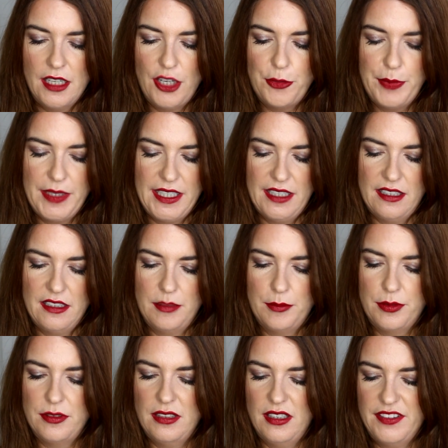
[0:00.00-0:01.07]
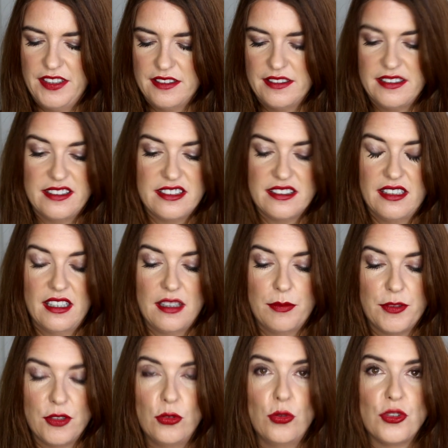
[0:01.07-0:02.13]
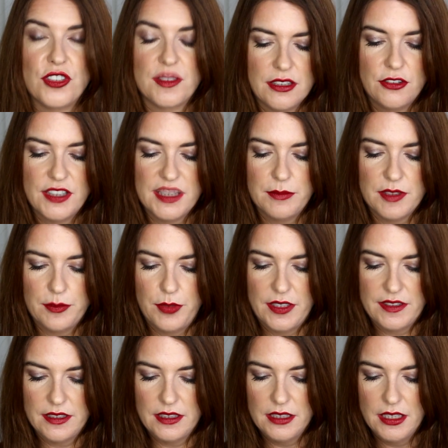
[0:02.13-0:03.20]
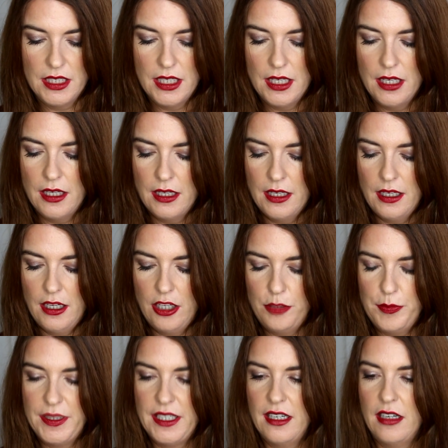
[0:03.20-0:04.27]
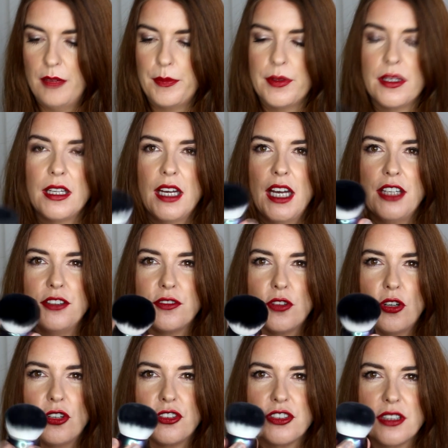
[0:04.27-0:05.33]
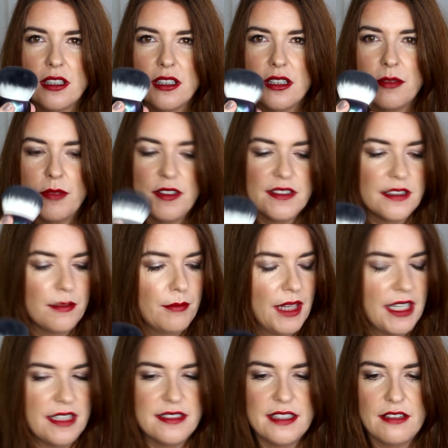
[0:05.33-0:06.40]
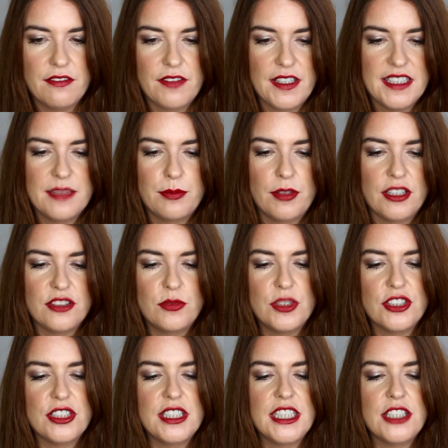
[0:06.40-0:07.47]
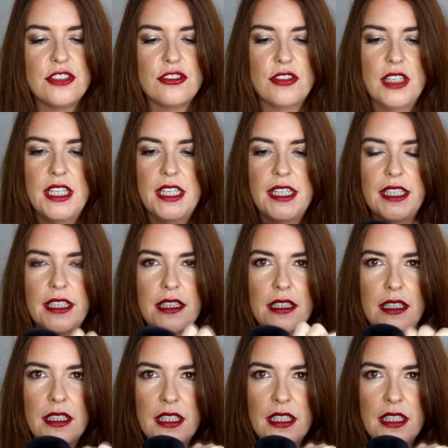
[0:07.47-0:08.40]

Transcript: Open it up. I think this is just like a gorgeous Christmas present. Open it up and you've got the most amazing face brush, which literally